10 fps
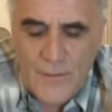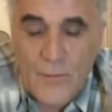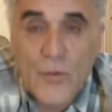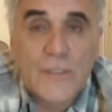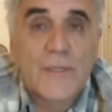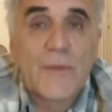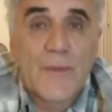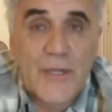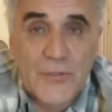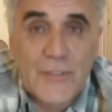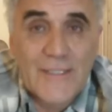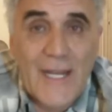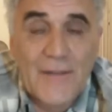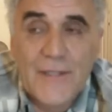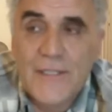mostly people
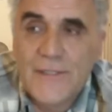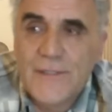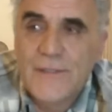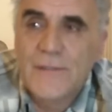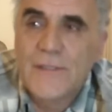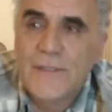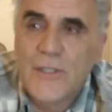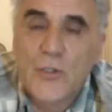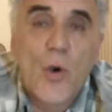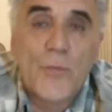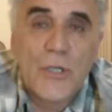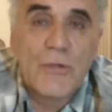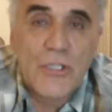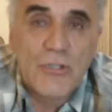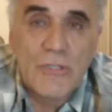understand this is the Romeo
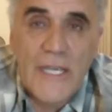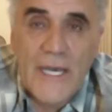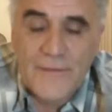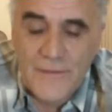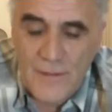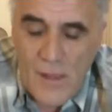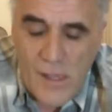and Juliet.